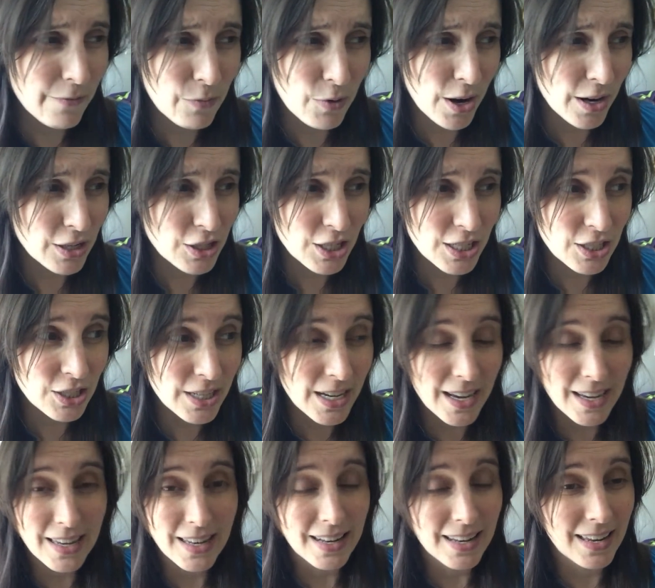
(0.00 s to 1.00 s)
brought a jean
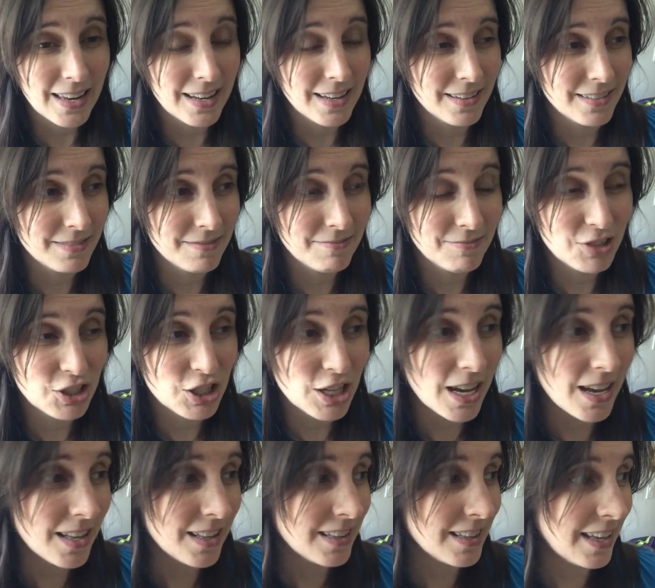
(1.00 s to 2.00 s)
jacket and a
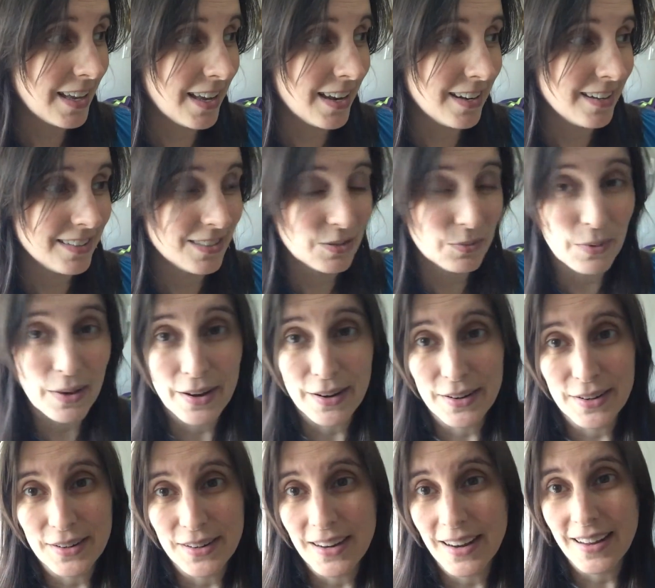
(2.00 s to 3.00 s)
shell and a
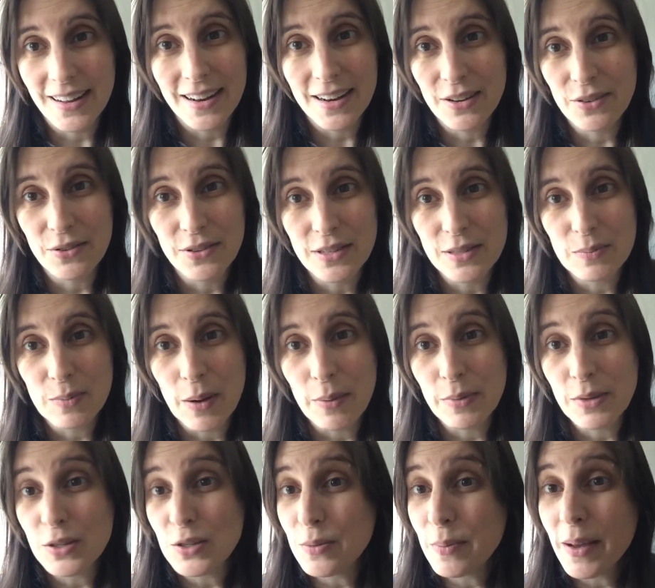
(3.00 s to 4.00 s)
sweater, and I know that's
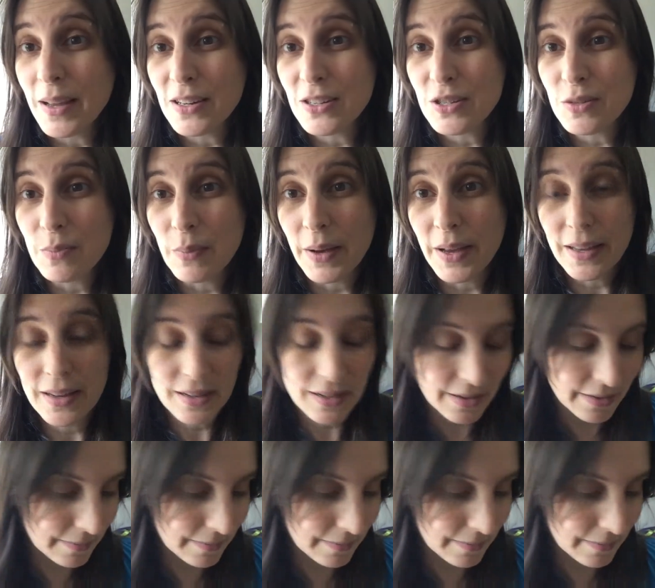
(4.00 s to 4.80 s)
probably too much, but